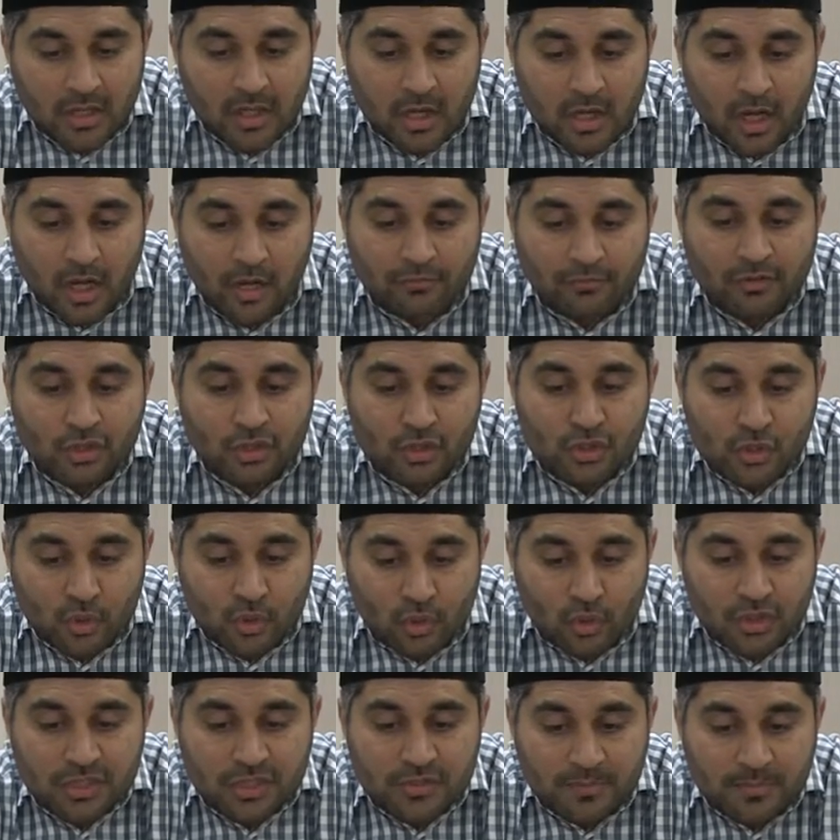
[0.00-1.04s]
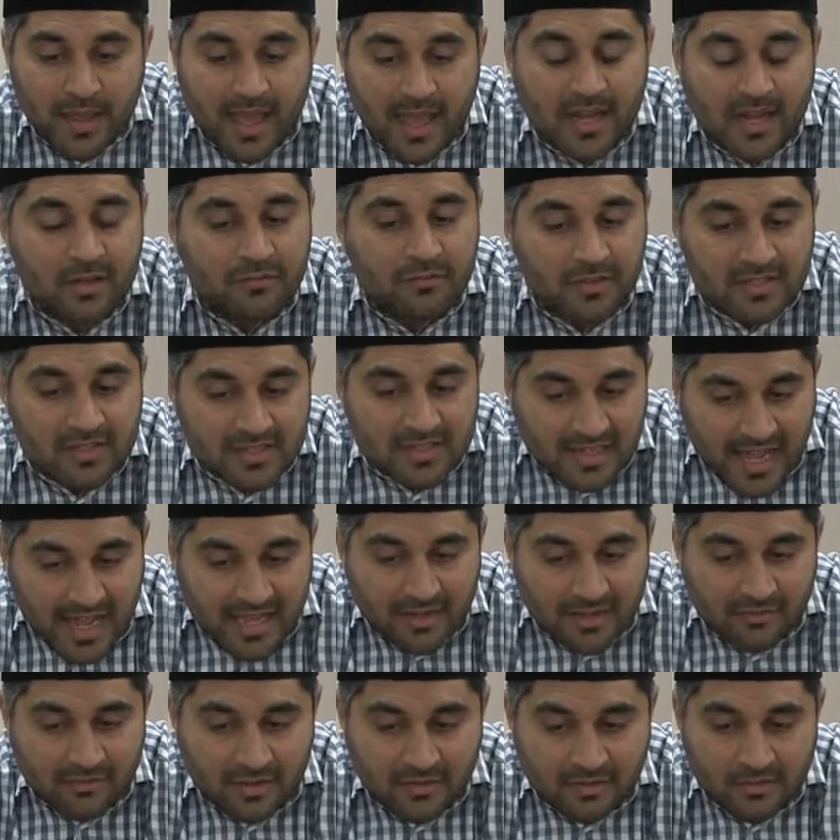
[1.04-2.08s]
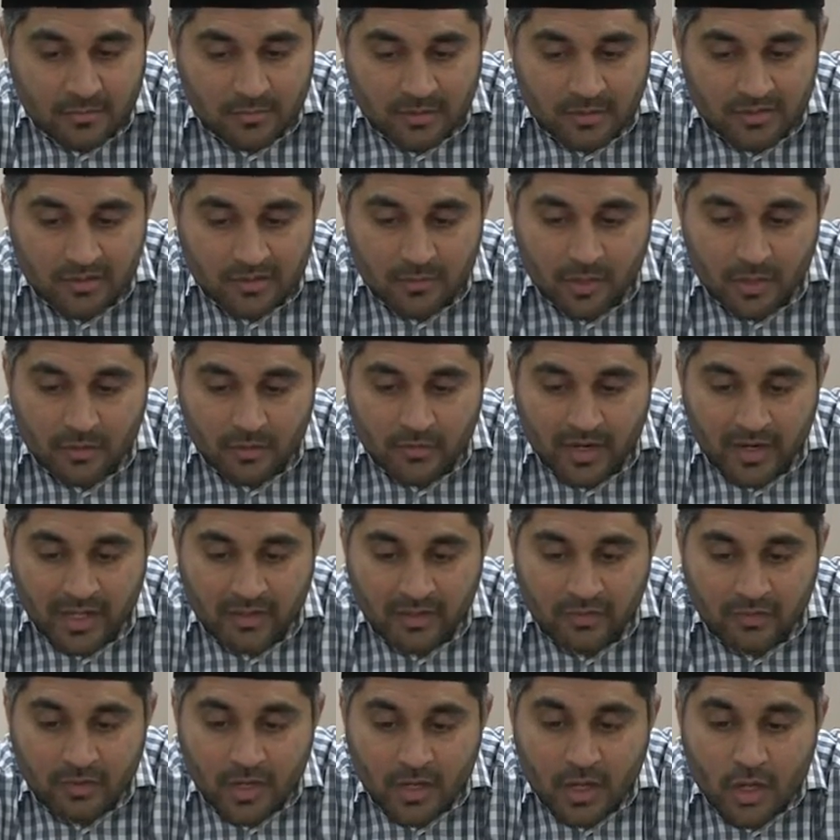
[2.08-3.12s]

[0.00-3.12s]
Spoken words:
of the short span of his life, as the Masih Maud writes.